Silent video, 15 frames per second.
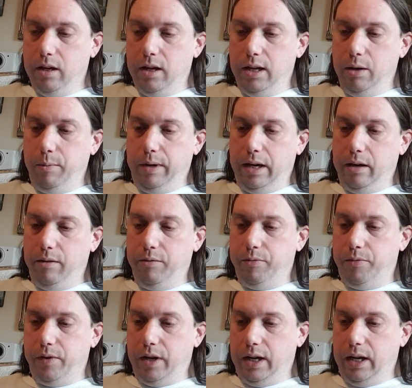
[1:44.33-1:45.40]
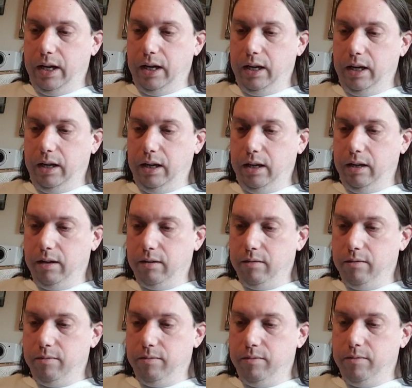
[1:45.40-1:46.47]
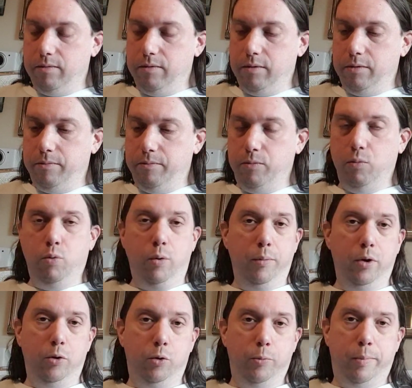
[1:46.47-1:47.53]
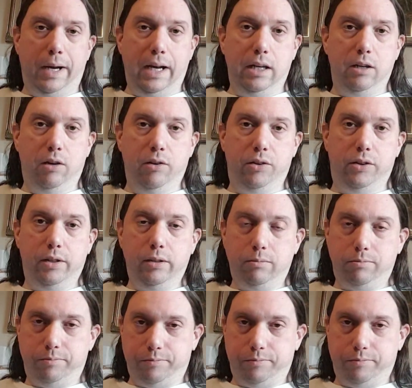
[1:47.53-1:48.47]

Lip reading: And then we have a woman who's a ballet dancer,